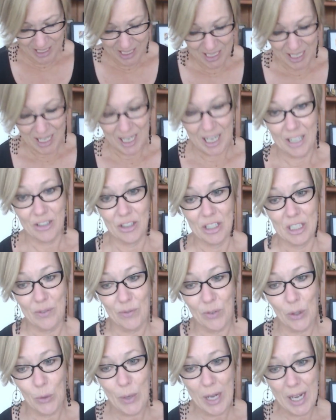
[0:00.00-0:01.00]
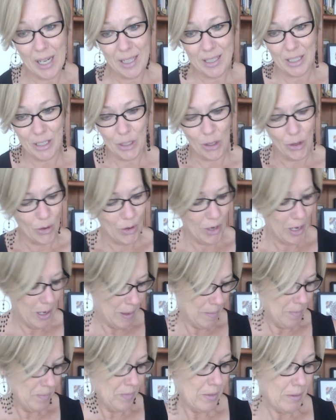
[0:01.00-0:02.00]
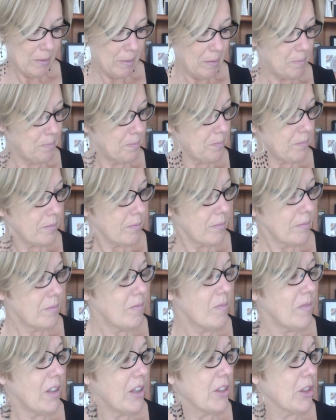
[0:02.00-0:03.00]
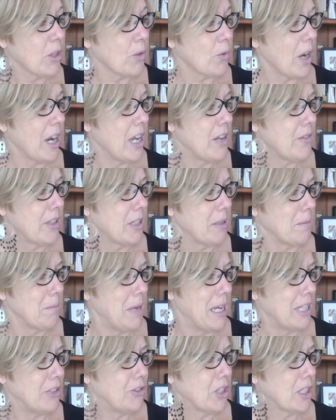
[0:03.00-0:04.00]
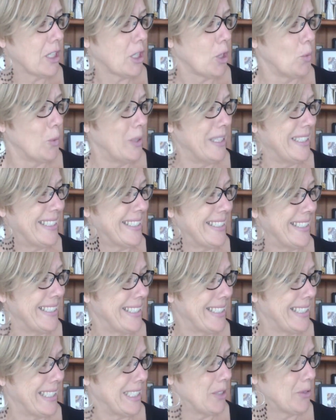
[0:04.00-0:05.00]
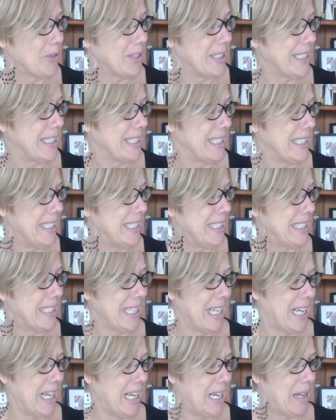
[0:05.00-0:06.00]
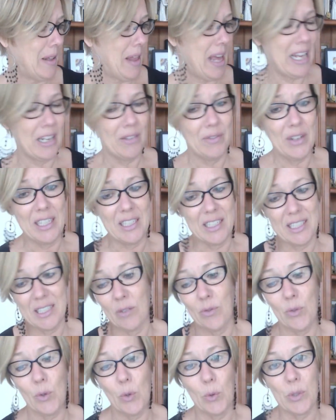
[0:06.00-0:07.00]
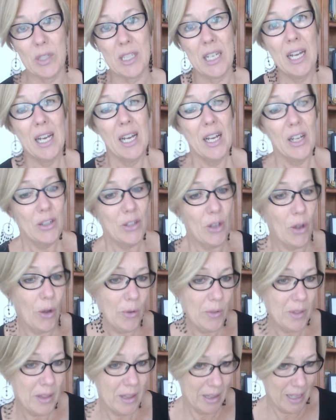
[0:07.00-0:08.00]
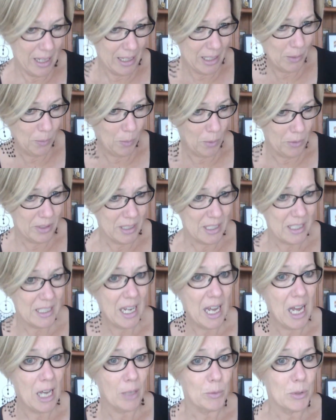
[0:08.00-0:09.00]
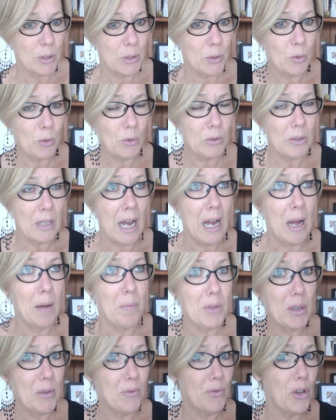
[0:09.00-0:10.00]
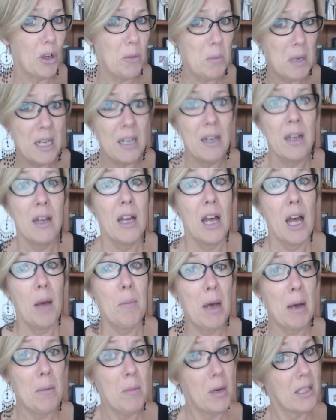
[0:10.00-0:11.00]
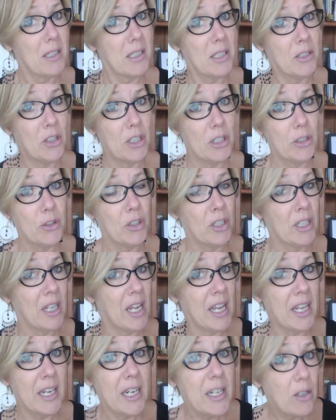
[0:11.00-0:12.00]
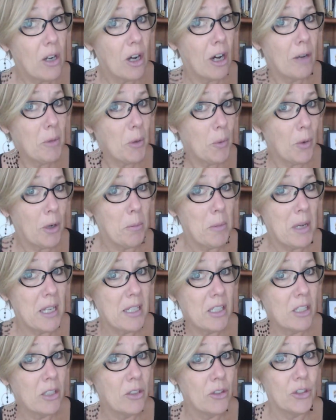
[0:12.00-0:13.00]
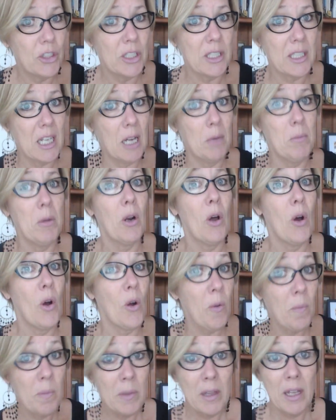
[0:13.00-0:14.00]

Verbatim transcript: this card just flew out, so the Raven, magic, coincidence, synchronicities, uh, and events, of course. So that's what this card was all um, confirming about my suggestion. Anytime you want a message, just come along,